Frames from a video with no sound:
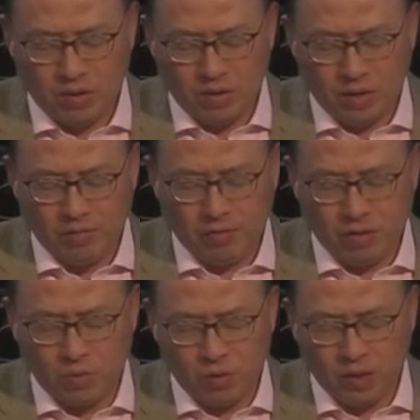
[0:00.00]
if
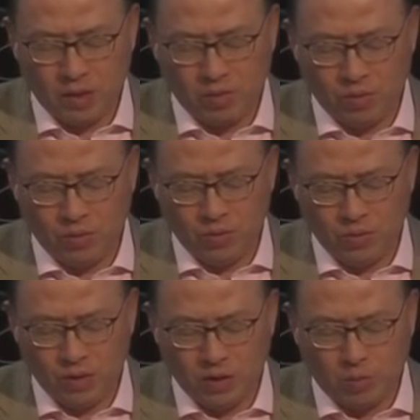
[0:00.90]
done without you
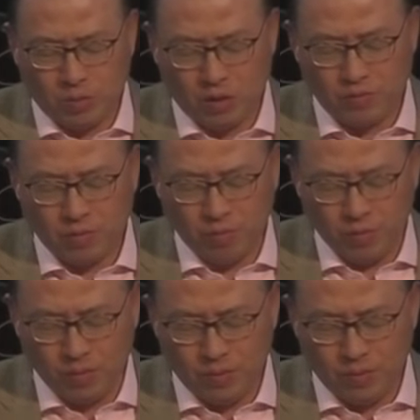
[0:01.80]
and apart from you.